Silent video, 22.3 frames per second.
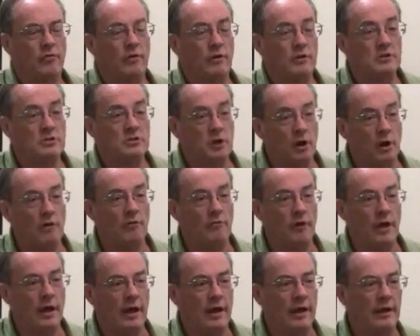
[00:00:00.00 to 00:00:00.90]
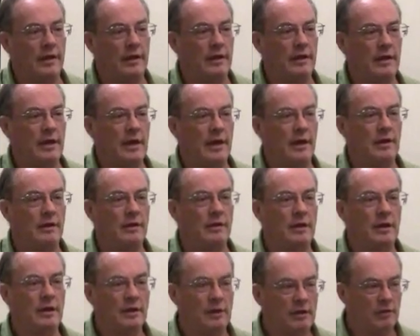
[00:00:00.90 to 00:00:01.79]
for survey,
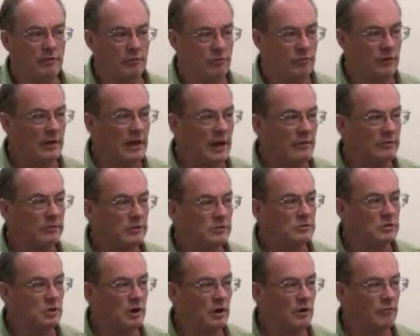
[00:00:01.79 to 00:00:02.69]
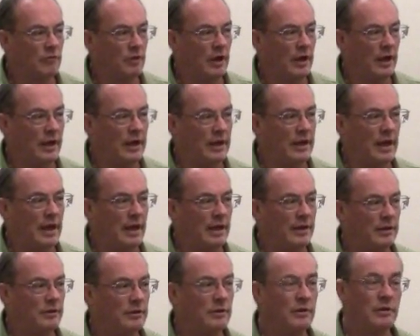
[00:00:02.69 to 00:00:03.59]
and fill out the survey,
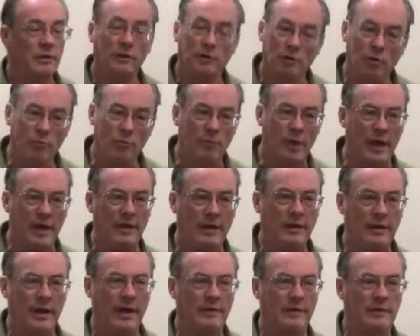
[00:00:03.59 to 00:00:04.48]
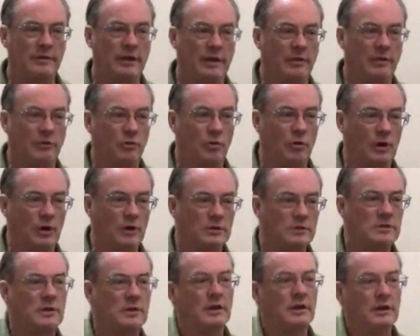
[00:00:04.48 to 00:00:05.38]
and you may get
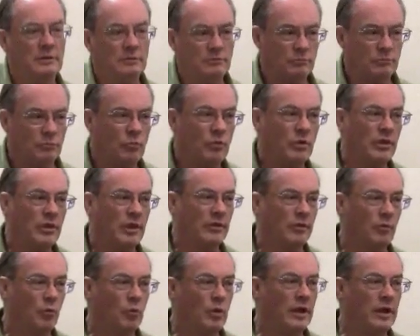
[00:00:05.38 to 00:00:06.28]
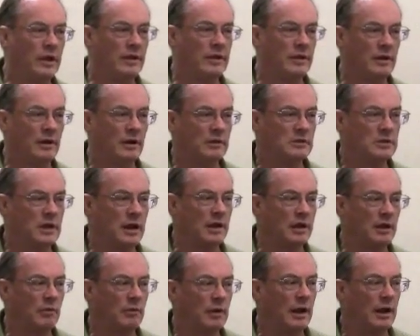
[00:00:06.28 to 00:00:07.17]
endorsed within the week in our
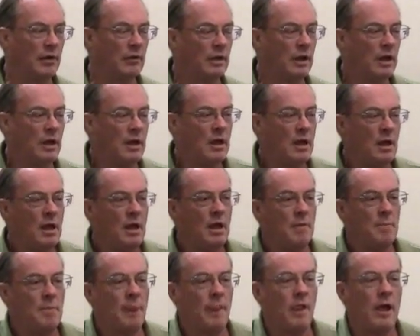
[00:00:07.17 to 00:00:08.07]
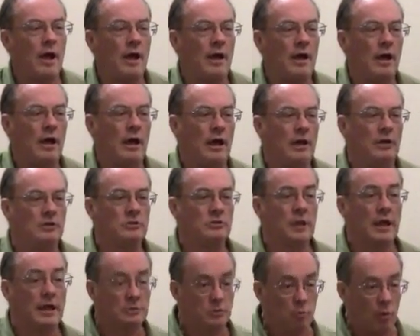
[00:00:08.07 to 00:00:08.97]
second round.
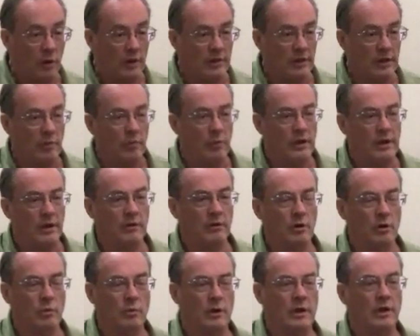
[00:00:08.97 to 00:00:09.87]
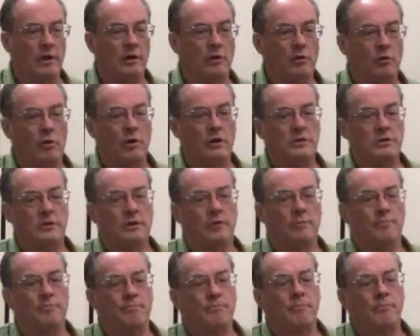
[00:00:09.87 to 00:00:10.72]
So that's one thing we can do. We can endorse you.